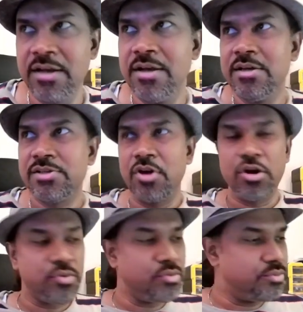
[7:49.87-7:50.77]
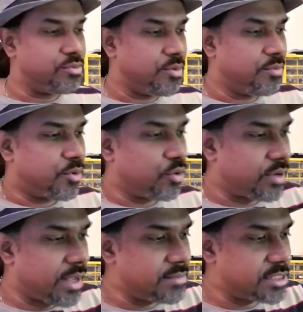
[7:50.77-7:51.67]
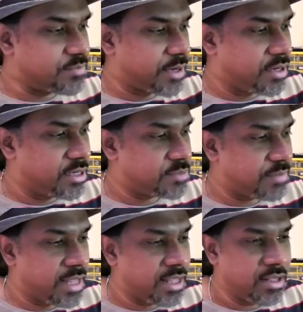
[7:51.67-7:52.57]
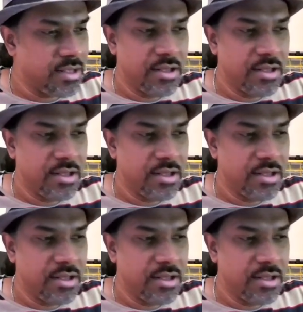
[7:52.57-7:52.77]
So in order to program this particular display,